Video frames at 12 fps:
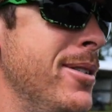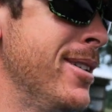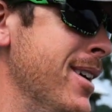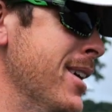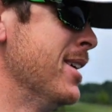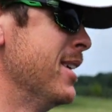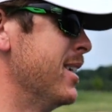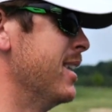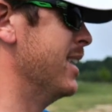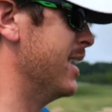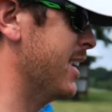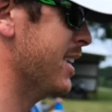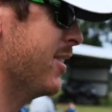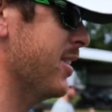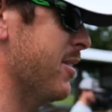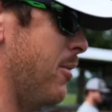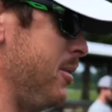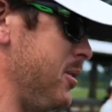why
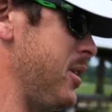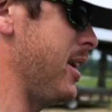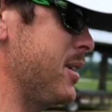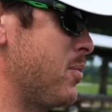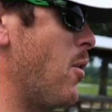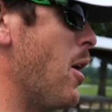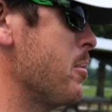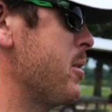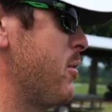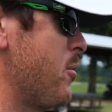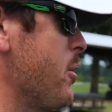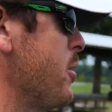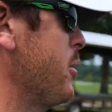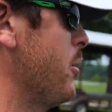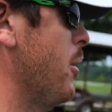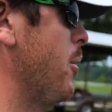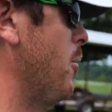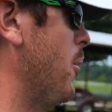don't you guys walk me through
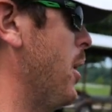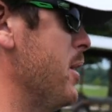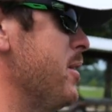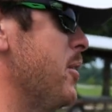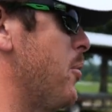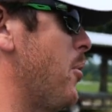we'll what in the